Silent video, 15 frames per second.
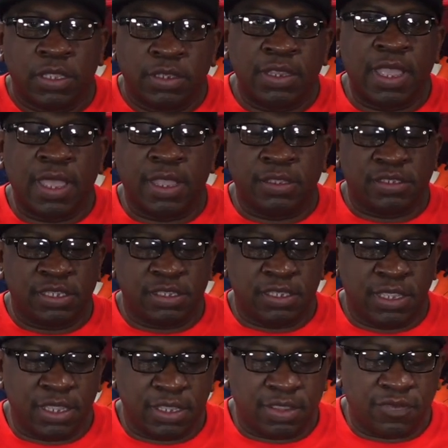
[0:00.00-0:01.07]
Now
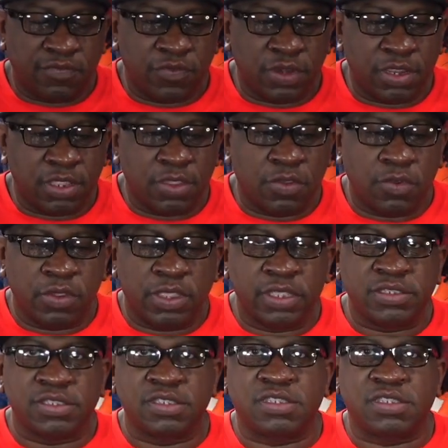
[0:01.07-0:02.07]
today the video is a